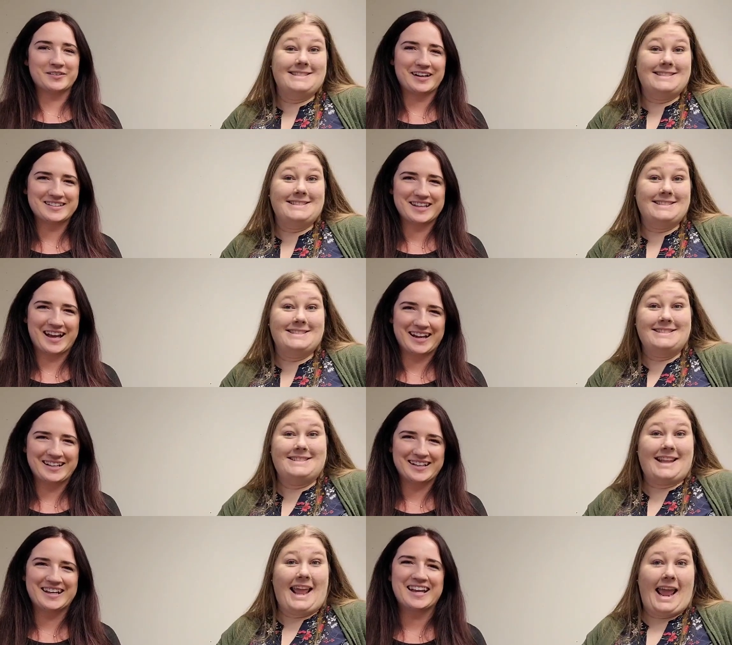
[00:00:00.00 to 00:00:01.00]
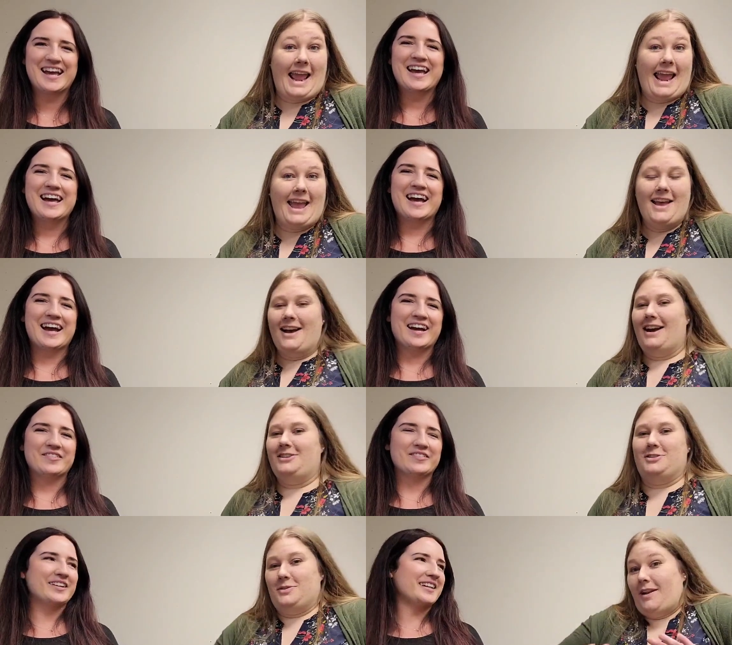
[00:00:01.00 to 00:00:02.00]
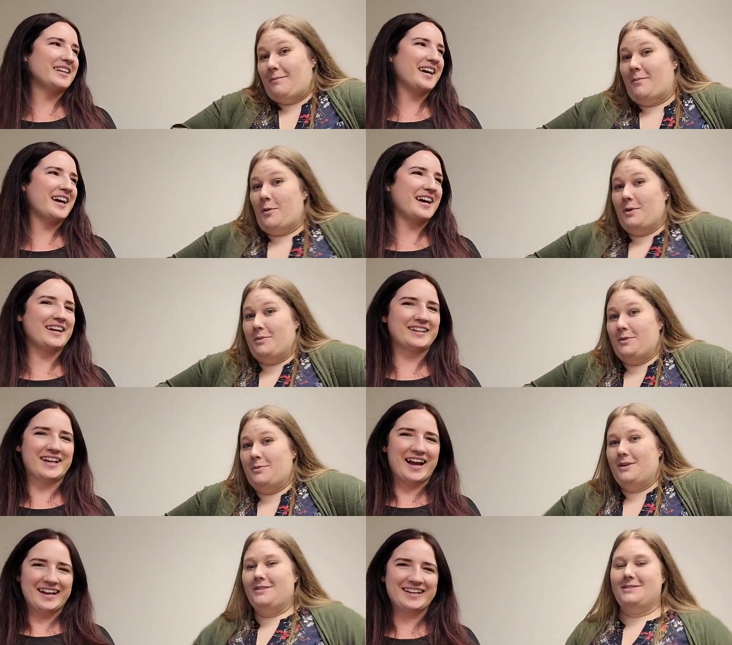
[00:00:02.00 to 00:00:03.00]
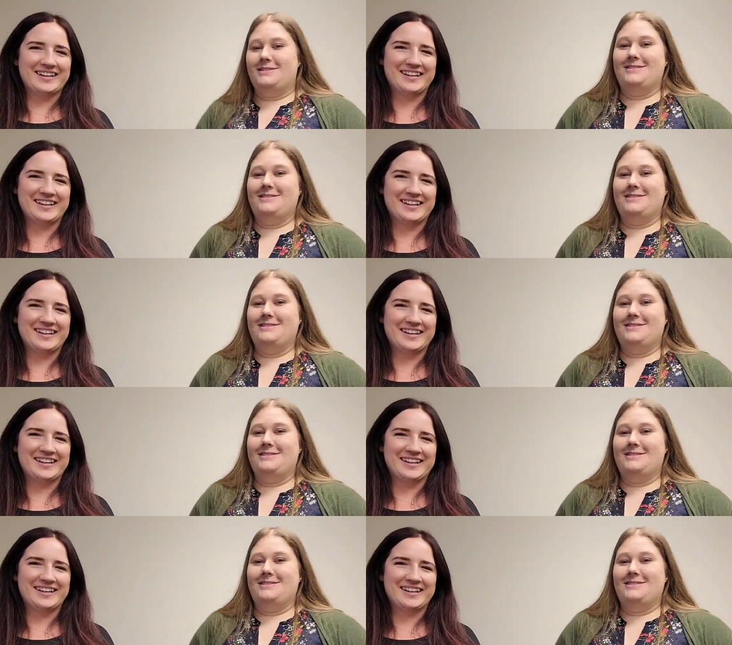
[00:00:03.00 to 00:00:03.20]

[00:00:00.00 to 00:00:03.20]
Speaker 1: the right side. I just we,
Speaker 2: point both. Yeah.